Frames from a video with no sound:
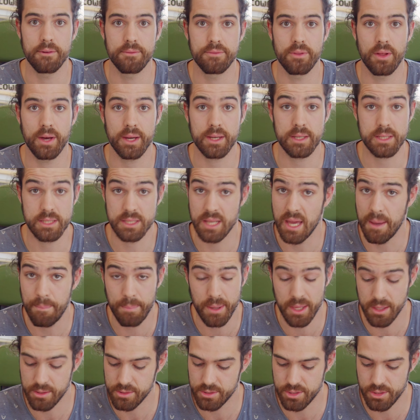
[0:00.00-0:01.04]
of like step
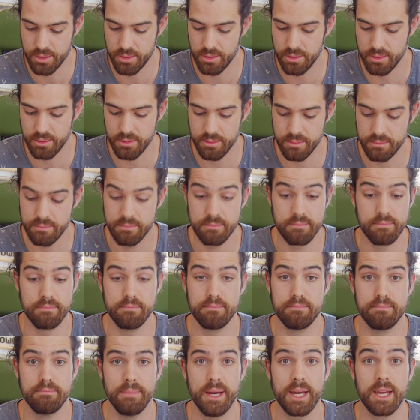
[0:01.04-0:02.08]
into
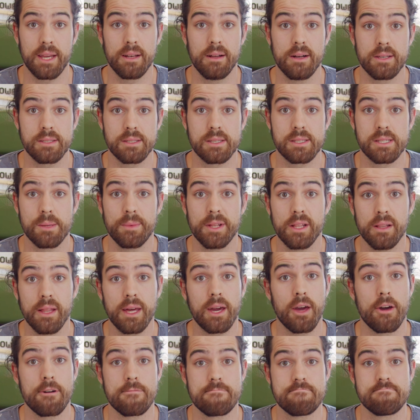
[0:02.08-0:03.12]
mechanizing some of your
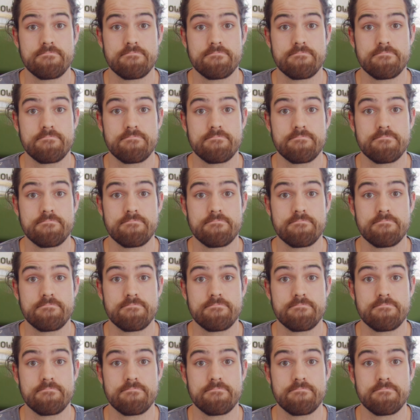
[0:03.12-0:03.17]
Lego.